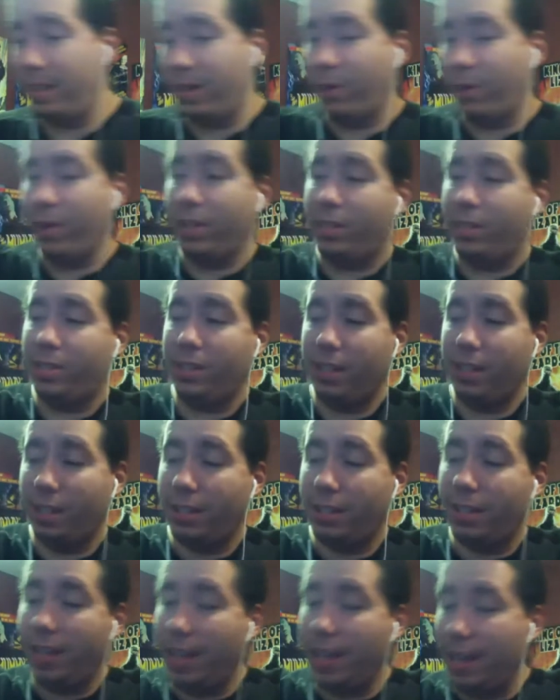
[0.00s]
it
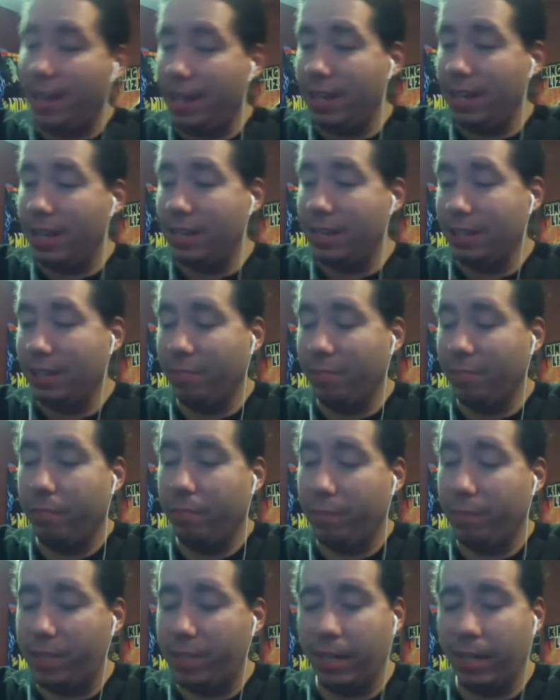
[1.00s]
is
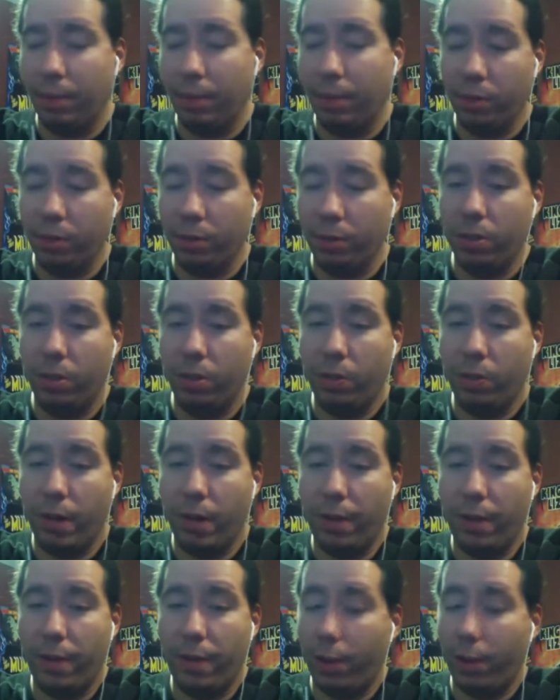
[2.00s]
similar to
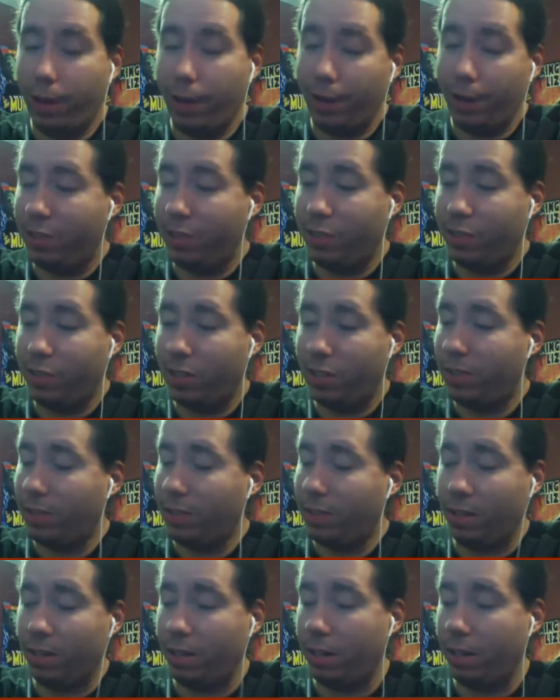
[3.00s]
that, though, and it's just,
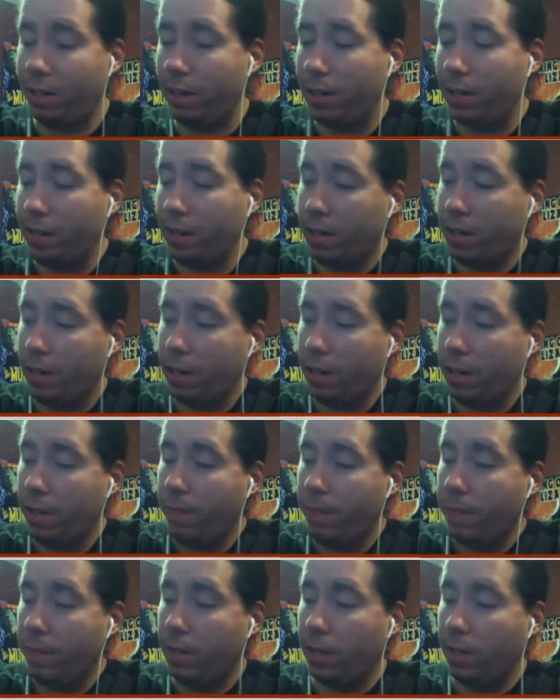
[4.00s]

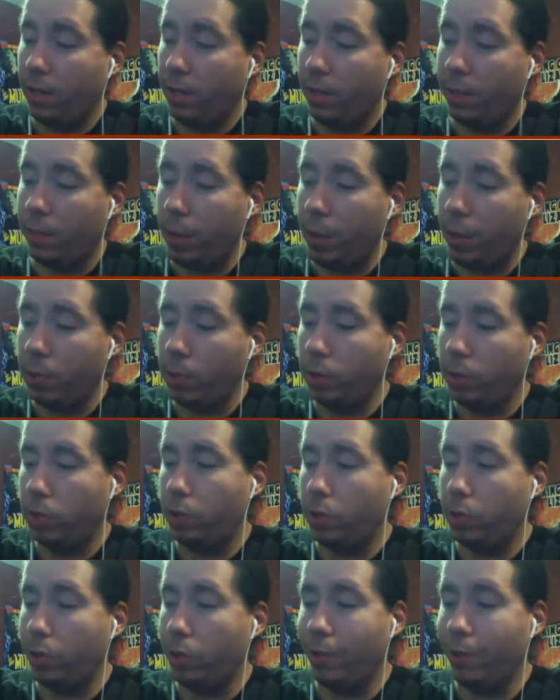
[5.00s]
you know, the Postal
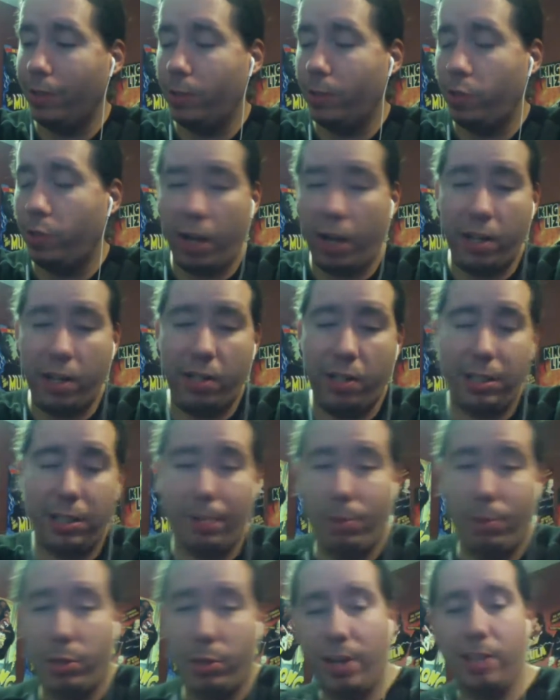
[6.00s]
Service, I'm trying to
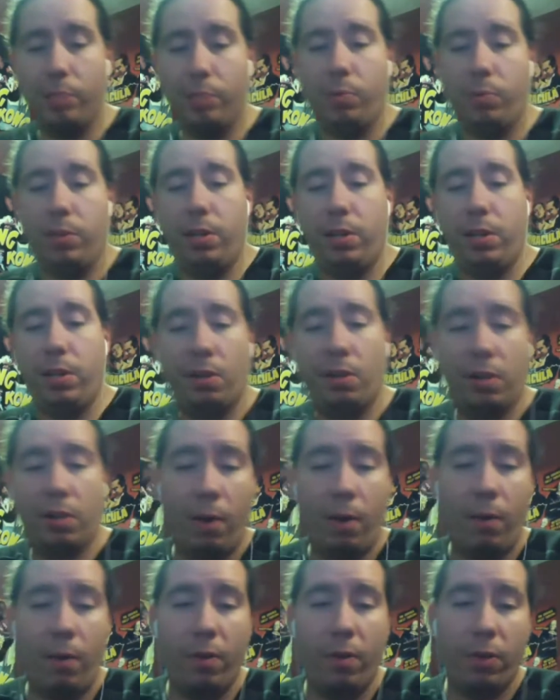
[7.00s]
sympathize with you. You're
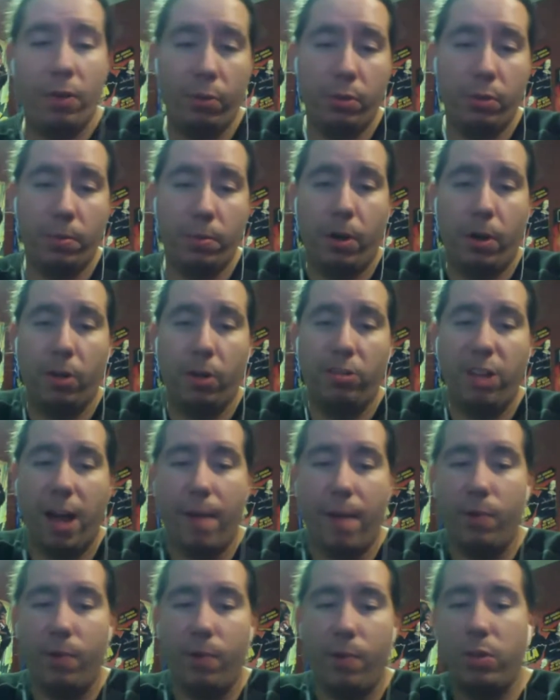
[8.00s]
going through some hard
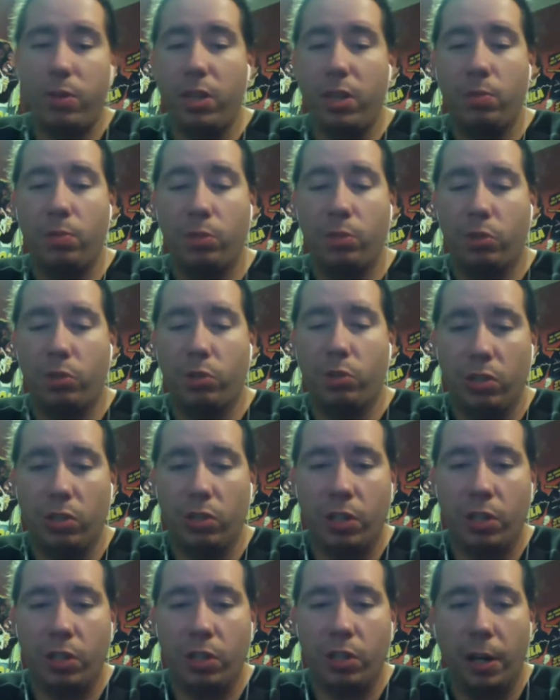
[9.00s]
times, but this was just
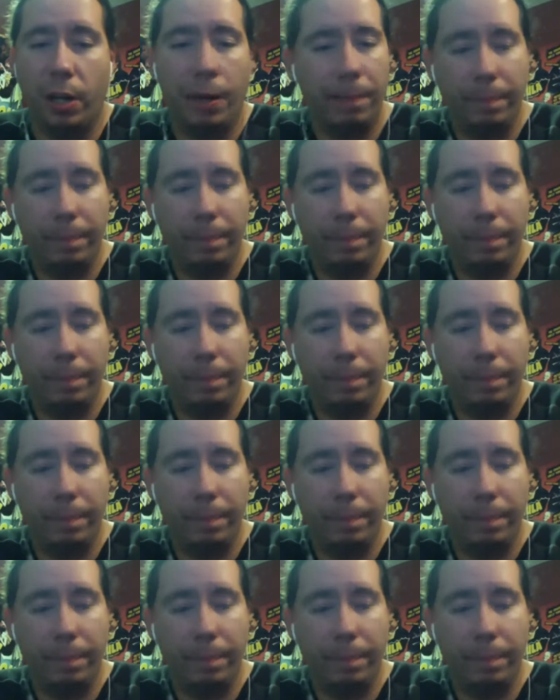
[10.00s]
dumb.